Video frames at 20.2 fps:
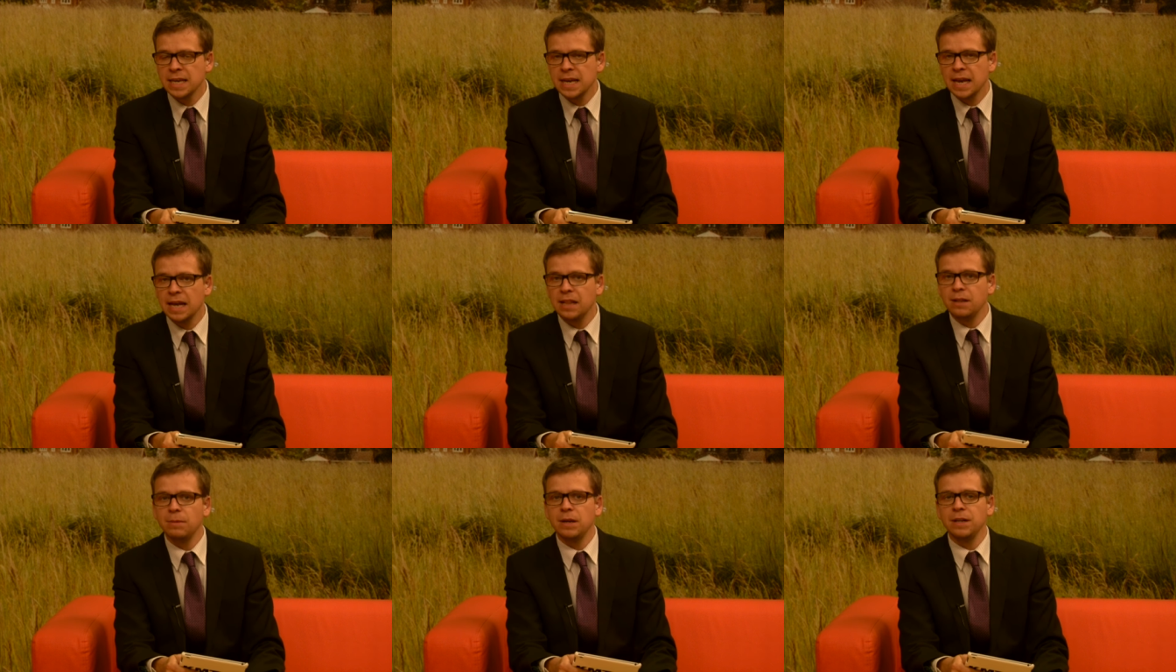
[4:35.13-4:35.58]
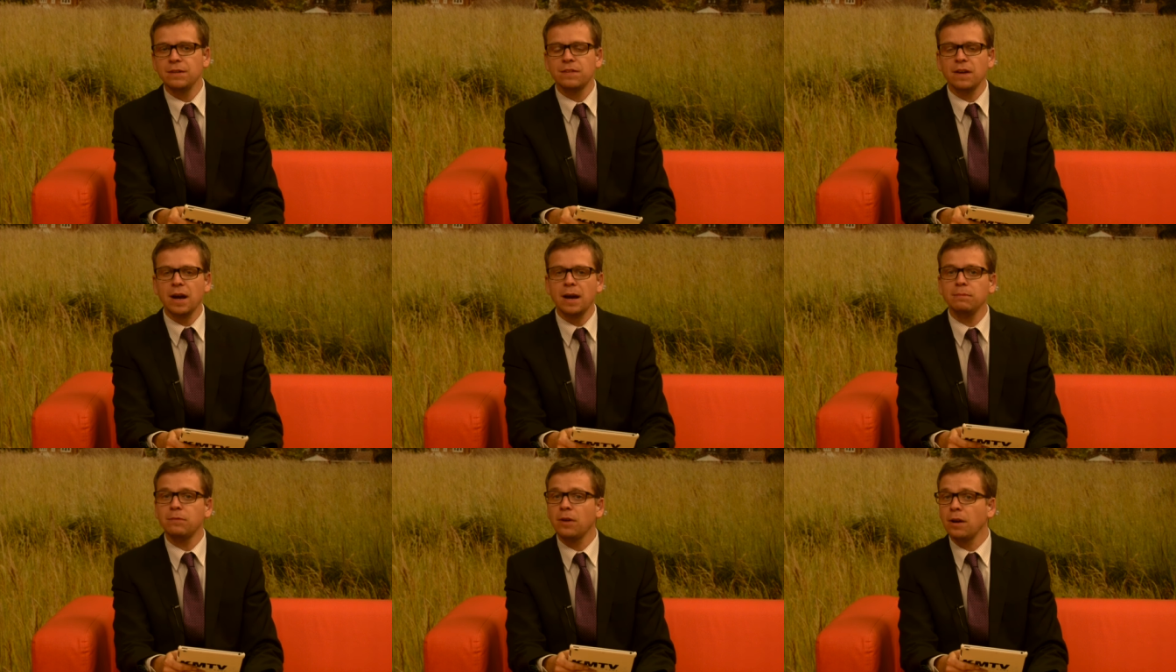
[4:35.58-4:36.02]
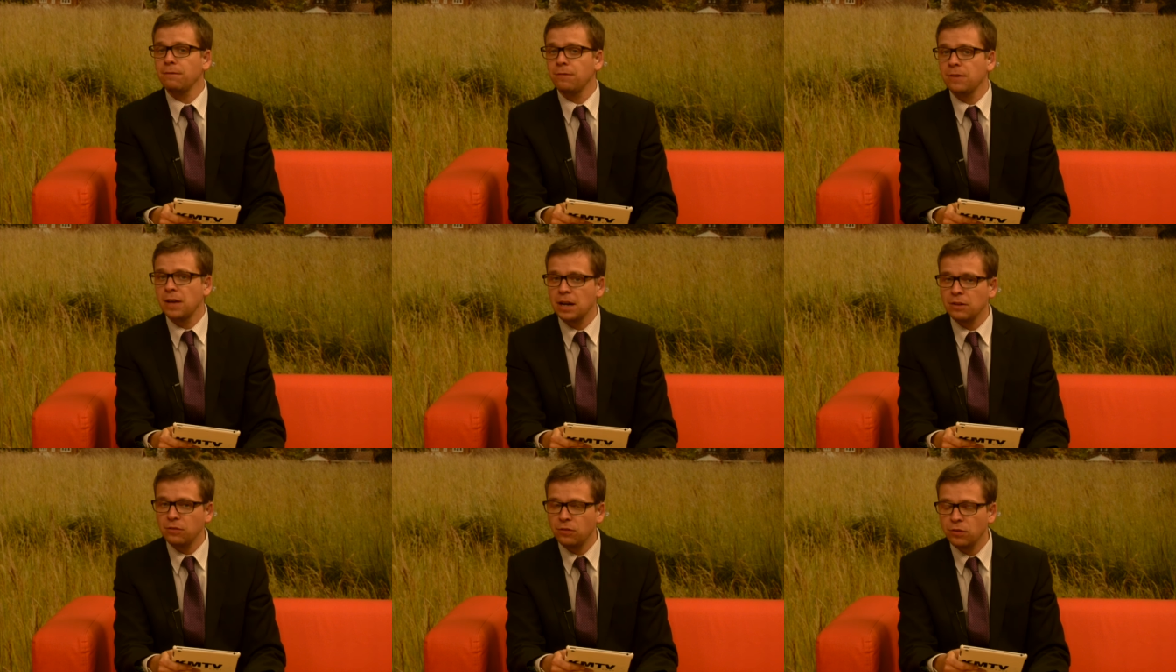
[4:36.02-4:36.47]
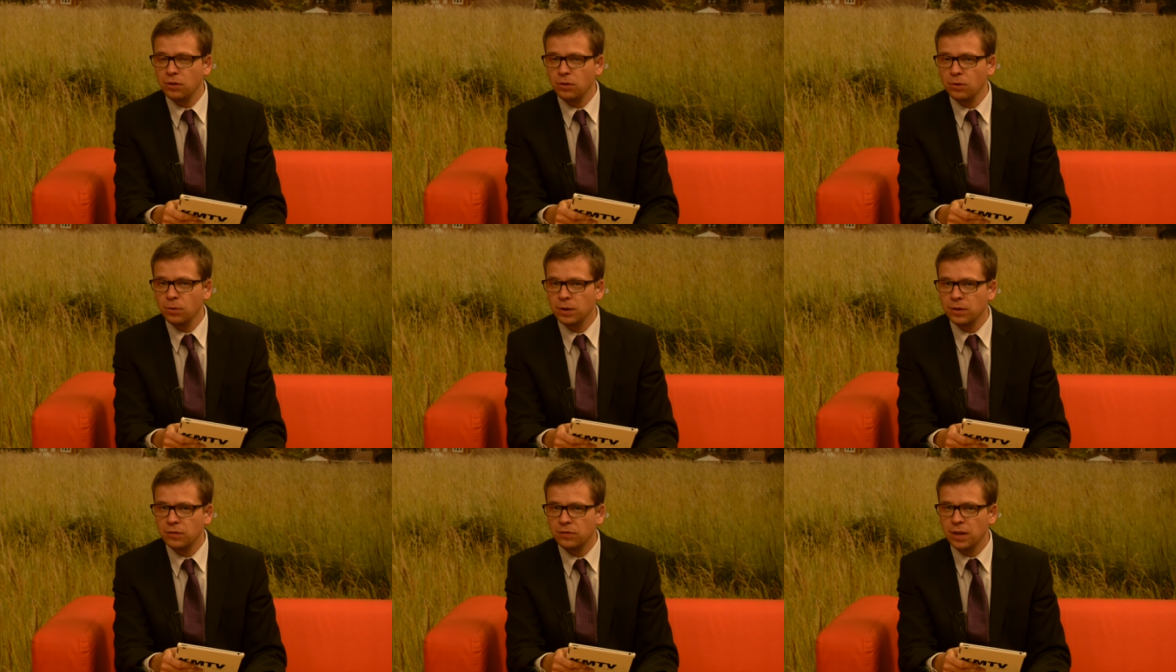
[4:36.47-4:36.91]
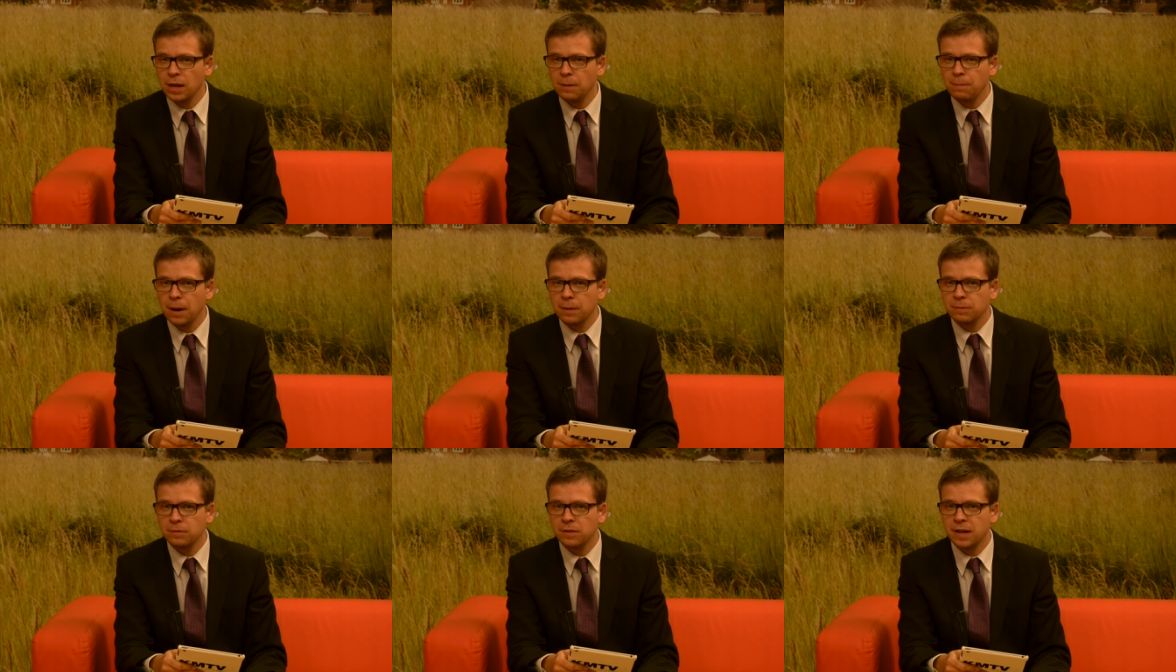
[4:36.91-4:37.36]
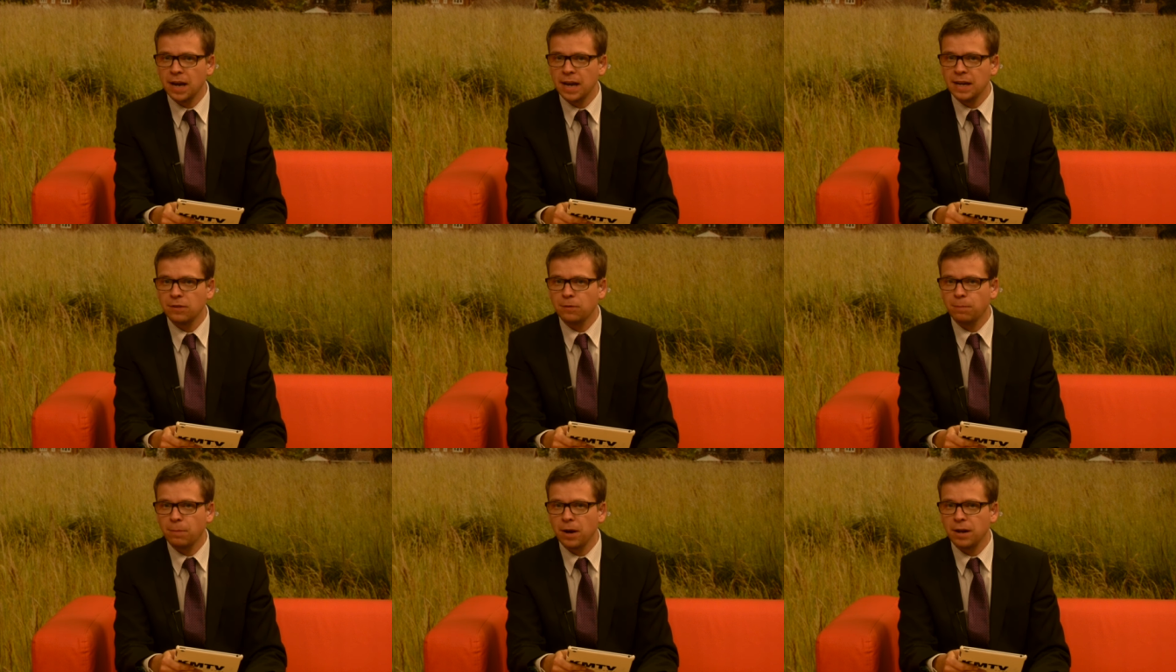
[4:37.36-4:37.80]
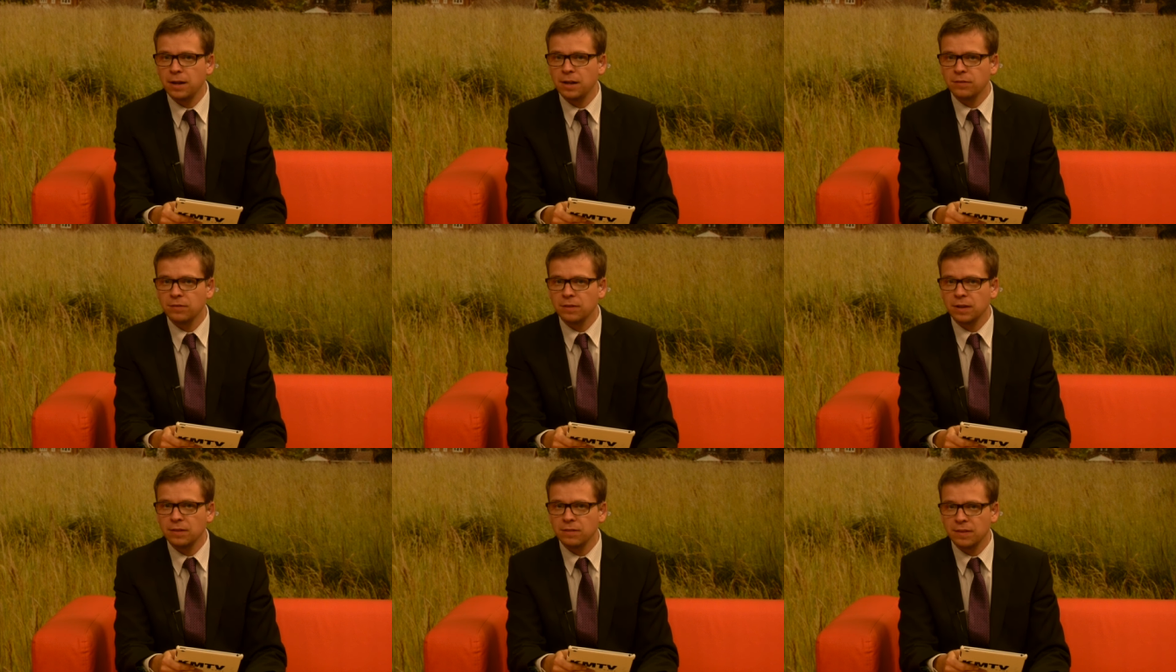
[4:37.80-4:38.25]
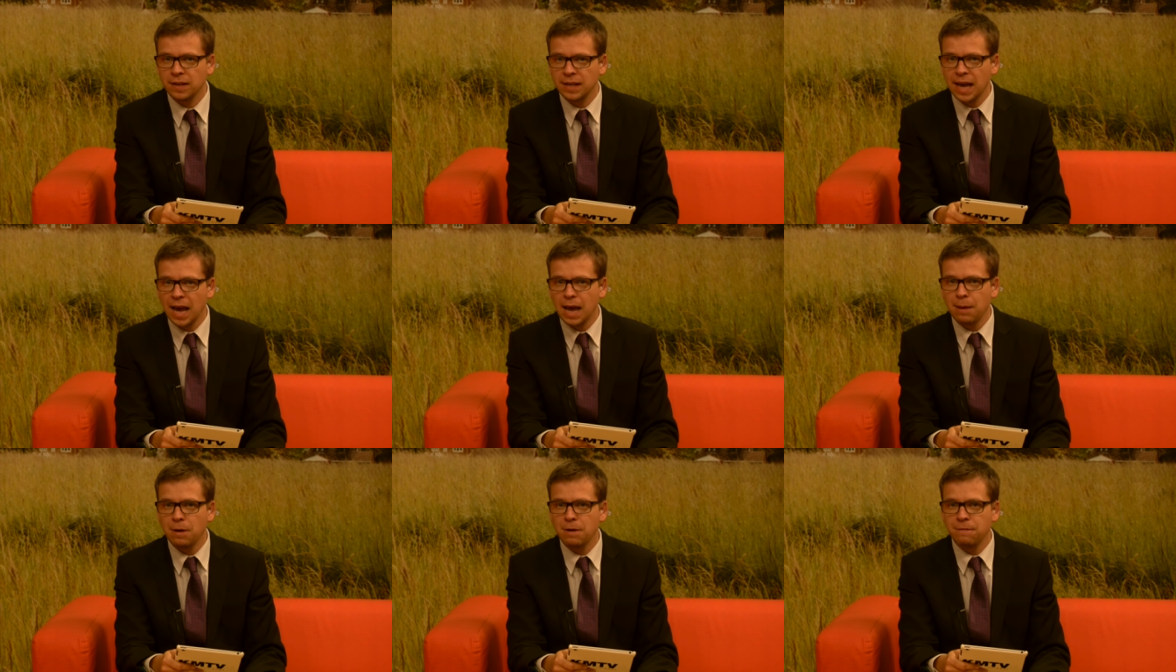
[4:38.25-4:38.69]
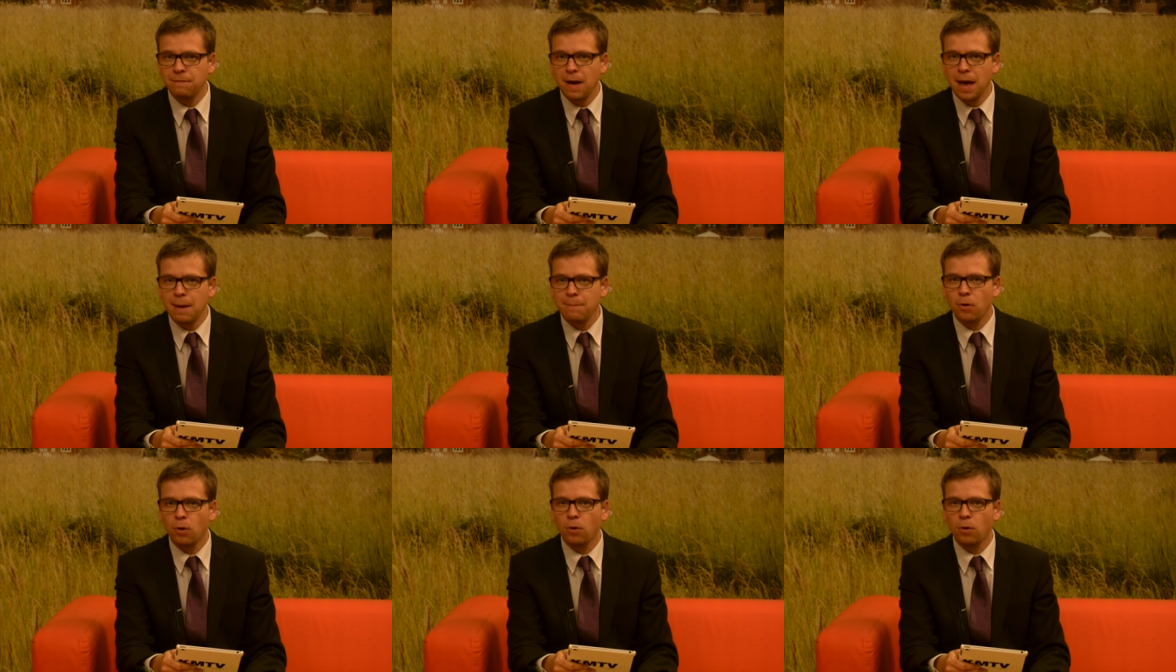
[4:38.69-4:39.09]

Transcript: In the meantime, don't forget you can always keep up to date by listening to KMFM